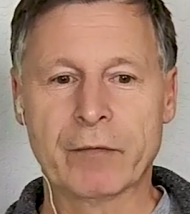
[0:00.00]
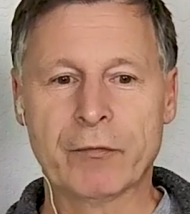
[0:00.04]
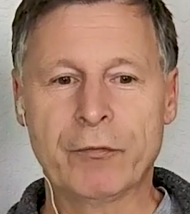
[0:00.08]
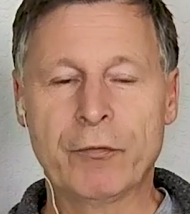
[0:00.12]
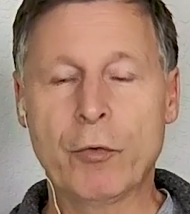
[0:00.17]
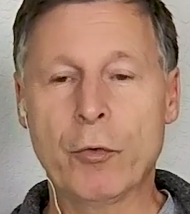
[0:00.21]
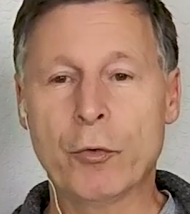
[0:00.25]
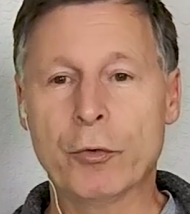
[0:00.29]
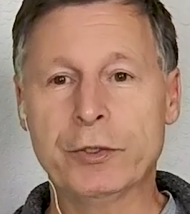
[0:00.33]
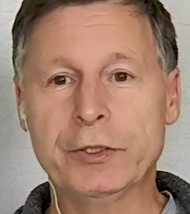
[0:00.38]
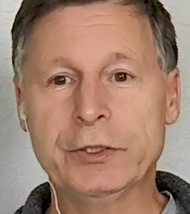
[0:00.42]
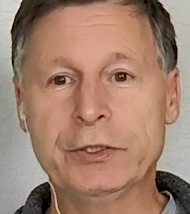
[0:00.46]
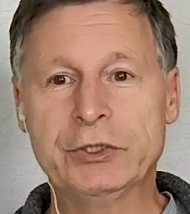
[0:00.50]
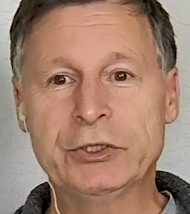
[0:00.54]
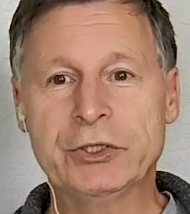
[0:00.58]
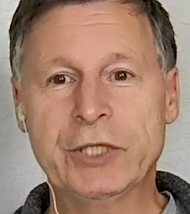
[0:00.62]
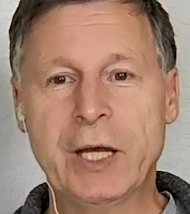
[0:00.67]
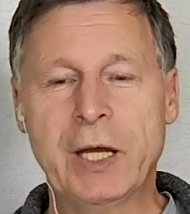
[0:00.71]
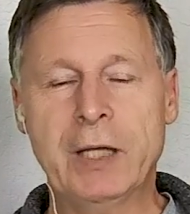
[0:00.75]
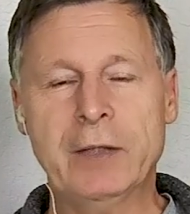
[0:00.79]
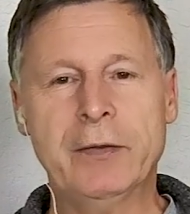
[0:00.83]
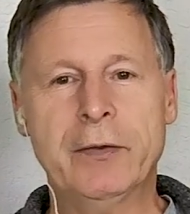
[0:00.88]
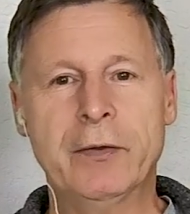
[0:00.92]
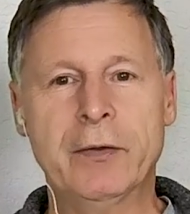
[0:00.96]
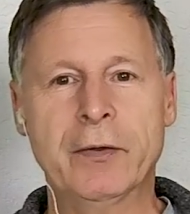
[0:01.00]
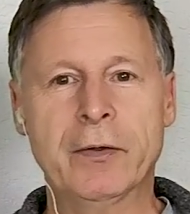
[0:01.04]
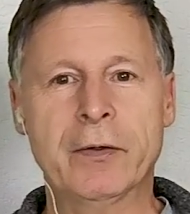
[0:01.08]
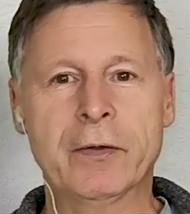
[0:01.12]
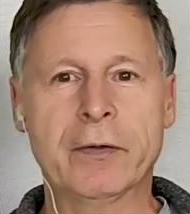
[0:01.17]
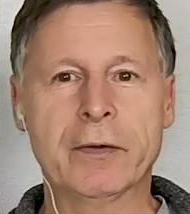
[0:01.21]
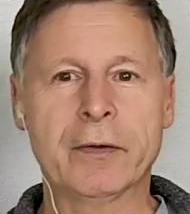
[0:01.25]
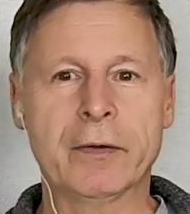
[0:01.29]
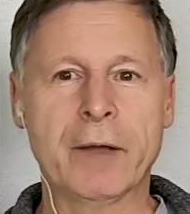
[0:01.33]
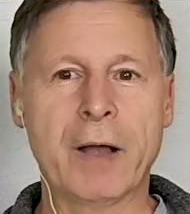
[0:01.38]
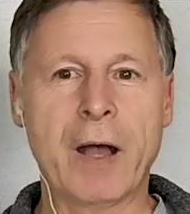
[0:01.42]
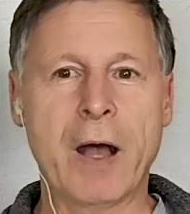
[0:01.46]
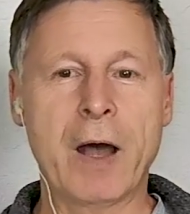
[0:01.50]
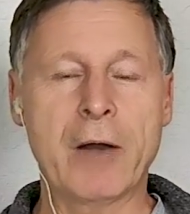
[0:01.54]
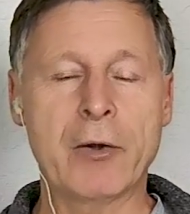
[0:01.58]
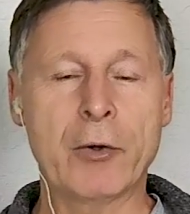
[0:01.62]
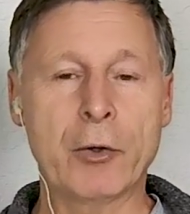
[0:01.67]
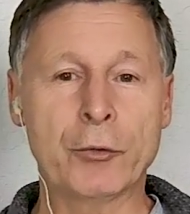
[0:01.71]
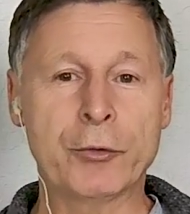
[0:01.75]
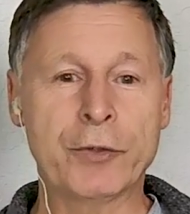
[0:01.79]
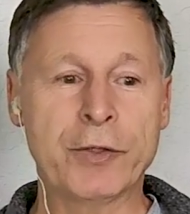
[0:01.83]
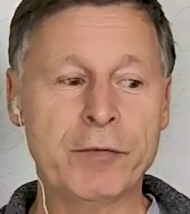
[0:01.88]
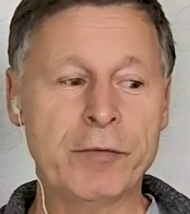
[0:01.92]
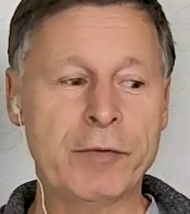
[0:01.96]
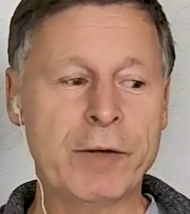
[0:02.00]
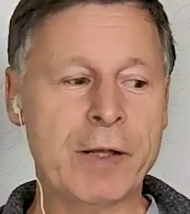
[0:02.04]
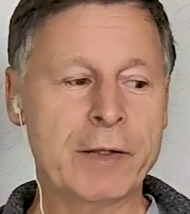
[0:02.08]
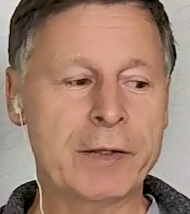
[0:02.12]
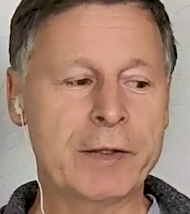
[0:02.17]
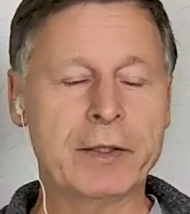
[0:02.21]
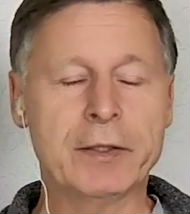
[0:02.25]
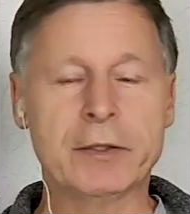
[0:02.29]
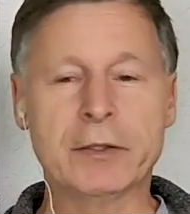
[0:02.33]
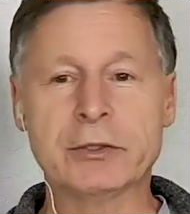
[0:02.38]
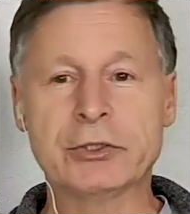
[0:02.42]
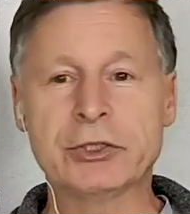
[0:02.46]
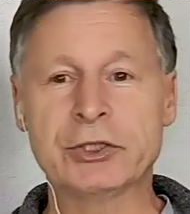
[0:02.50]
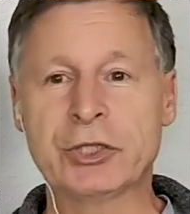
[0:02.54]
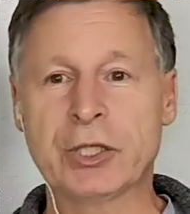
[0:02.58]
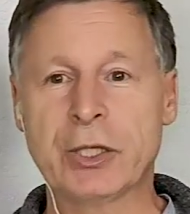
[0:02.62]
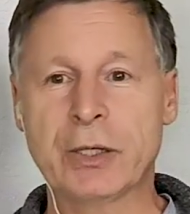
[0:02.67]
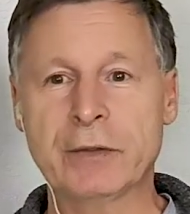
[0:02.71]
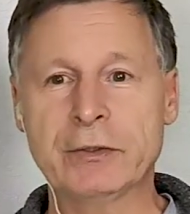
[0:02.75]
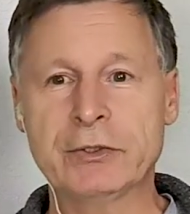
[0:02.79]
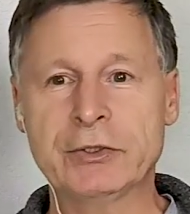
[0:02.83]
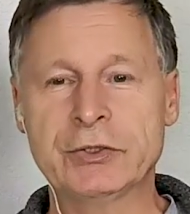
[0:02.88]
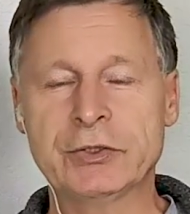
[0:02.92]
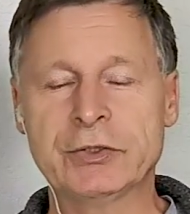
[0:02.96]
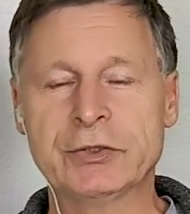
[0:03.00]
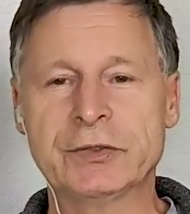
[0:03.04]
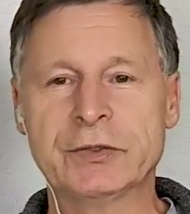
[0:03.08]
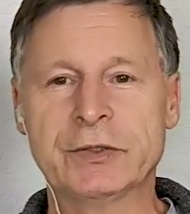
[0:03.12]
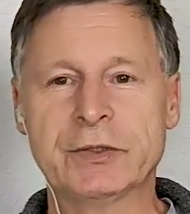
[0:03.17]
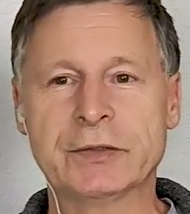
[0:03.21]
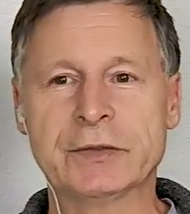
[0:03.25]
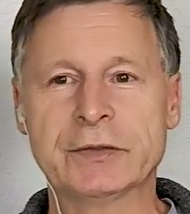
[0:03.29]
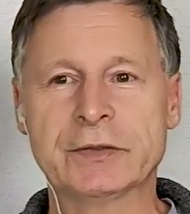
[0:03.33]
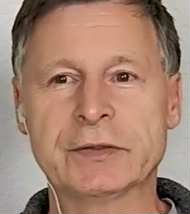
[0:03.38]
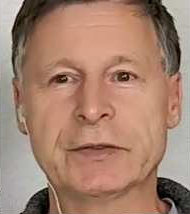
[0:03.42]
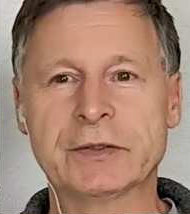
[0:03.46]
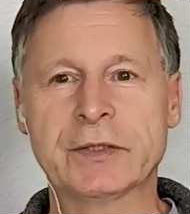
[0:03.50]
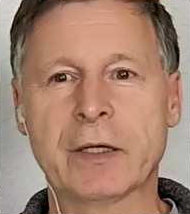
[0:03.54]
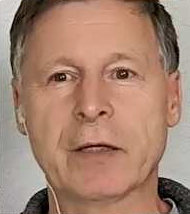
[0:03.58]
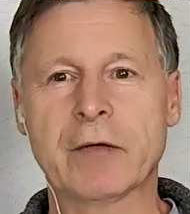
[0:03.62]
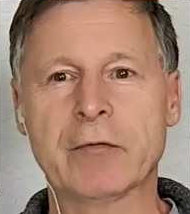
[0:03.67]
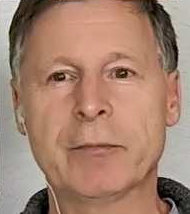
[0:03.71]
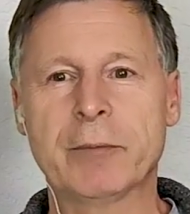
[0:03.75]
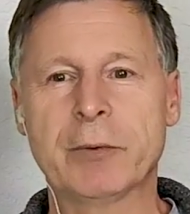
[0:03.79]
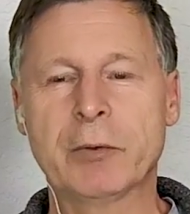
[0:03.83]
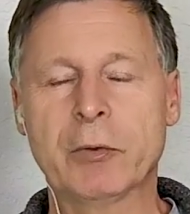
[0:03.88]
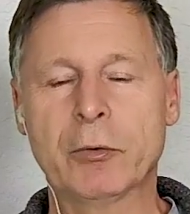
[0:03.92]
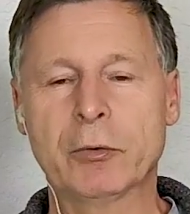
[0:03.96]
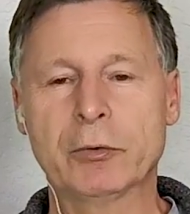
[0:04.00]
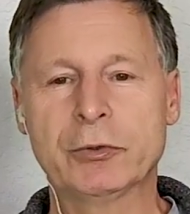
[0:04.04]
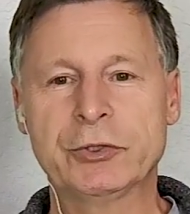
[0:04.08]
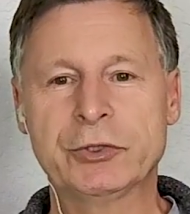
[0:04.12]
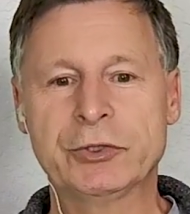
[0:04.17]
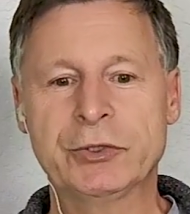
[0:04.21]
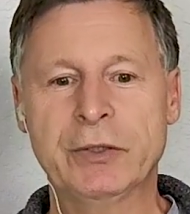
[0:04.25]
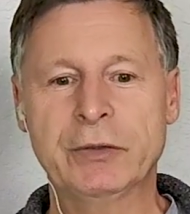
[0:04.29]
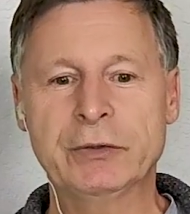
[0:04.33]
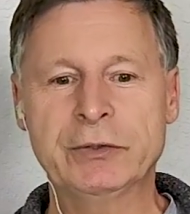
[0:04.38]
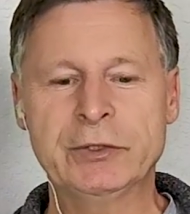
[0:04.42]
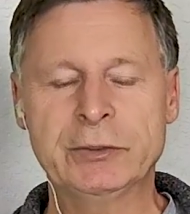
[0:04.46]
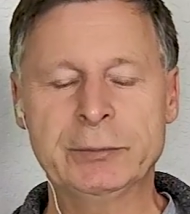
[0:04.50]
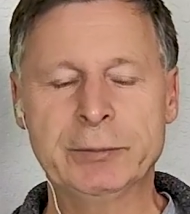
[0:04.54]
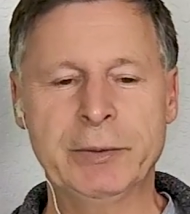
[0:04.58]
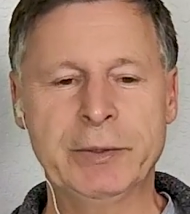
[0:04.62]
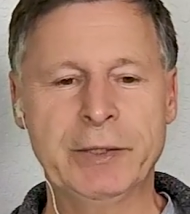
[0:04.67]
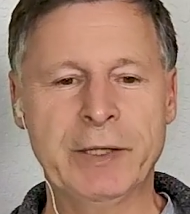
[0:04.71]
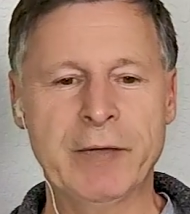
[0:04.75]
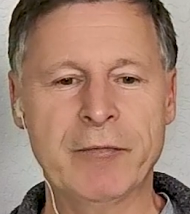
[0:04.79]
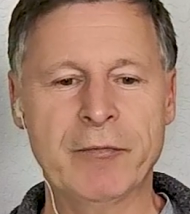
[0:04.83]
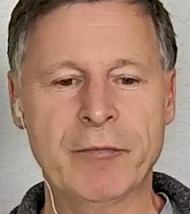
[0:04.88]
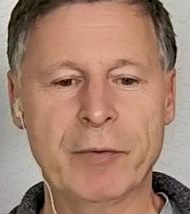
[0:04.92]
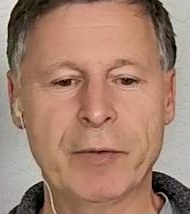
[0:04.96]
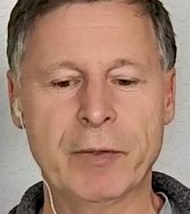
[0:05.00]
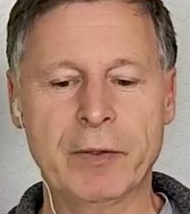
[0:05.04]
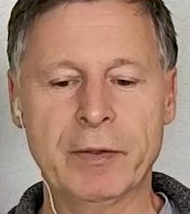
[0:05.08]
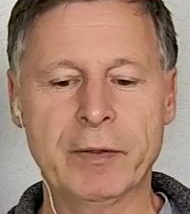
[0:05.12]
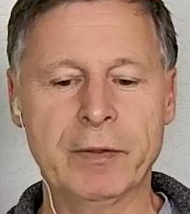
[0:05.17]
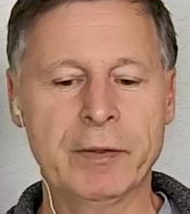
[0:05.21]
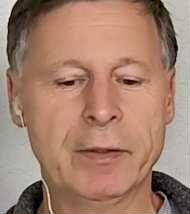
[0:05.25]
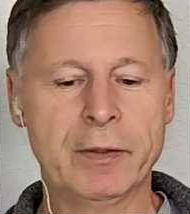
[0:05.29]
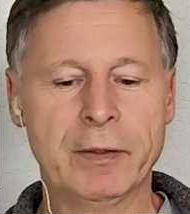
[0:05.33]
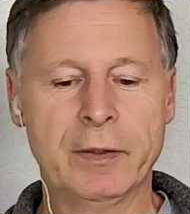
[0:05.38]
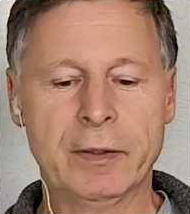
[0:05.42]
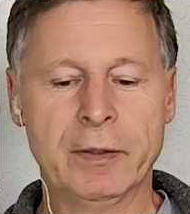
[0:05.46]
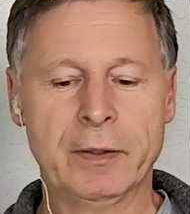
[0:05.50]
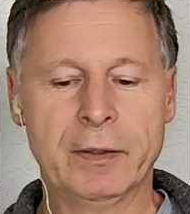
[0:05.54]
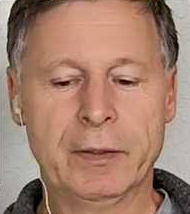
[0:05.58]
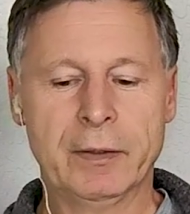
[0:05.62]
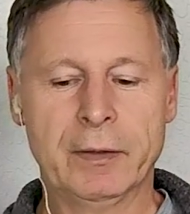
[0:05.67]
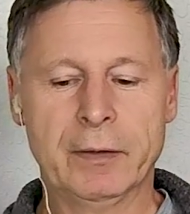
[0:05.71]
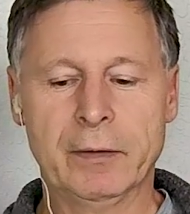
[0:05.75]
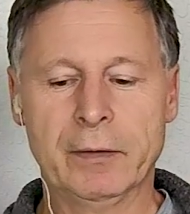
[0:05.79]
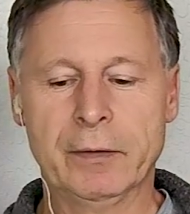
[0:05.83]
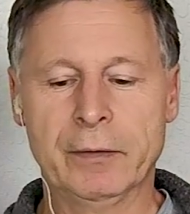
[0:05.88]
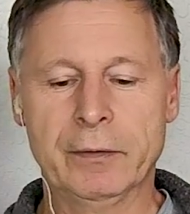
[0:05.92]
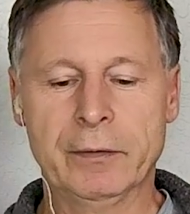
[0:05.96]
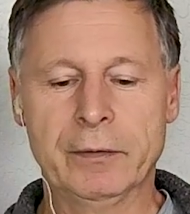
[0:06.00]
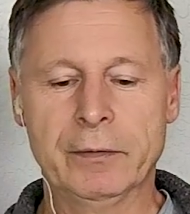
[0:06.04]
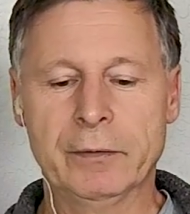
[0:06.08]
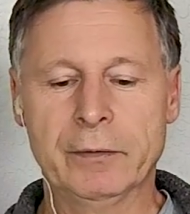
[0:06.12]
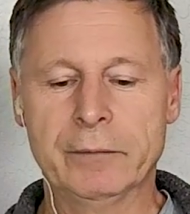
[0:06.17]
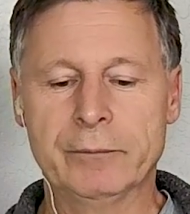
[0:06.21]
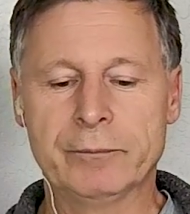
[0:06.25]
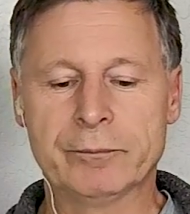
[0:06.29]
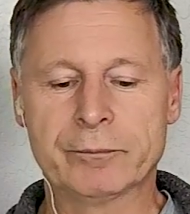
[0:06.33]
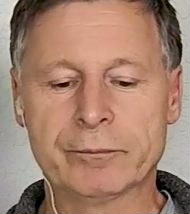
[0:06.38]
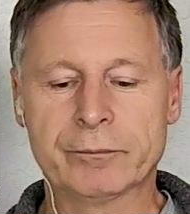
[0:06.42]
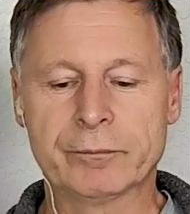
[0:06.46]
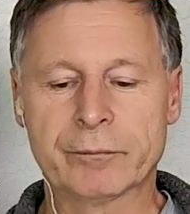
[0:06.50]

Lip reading: for each other are not even like in the churches and stuff, because churches became very uh,